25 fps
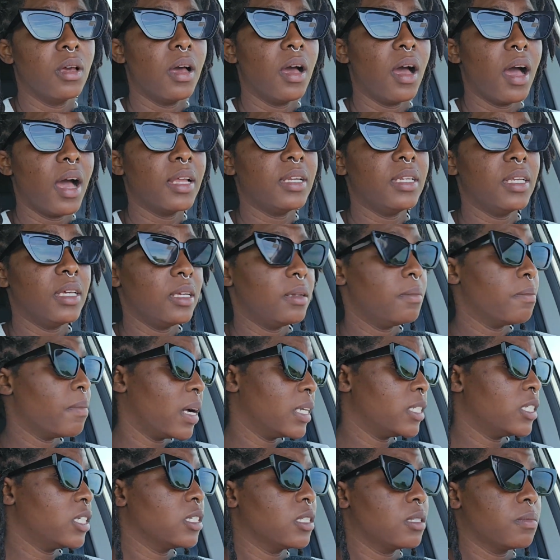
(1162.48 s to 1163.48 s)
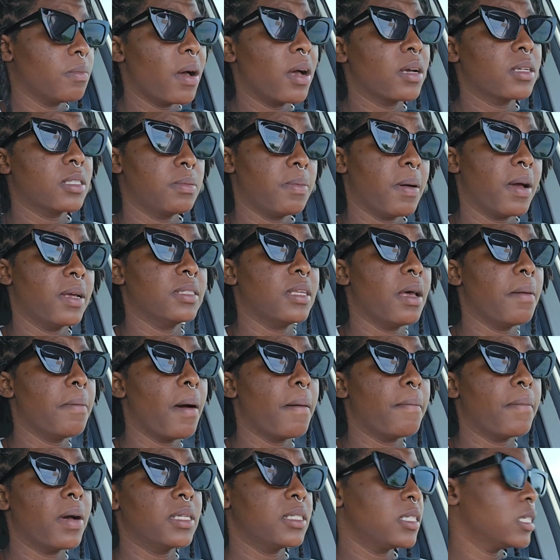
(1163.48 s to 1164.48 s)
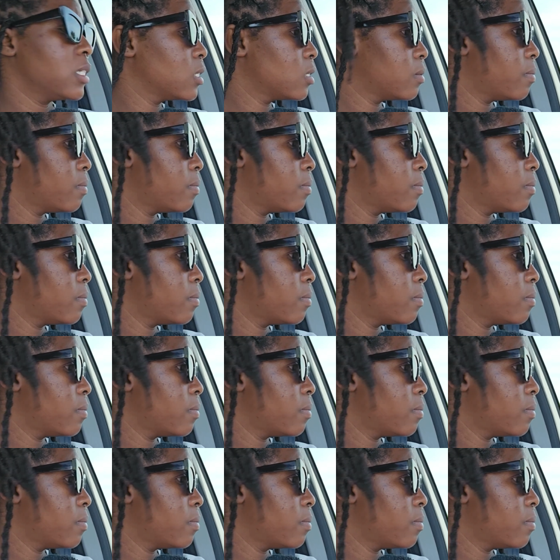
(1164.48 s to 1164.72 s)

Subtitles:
I did matches box on top of matches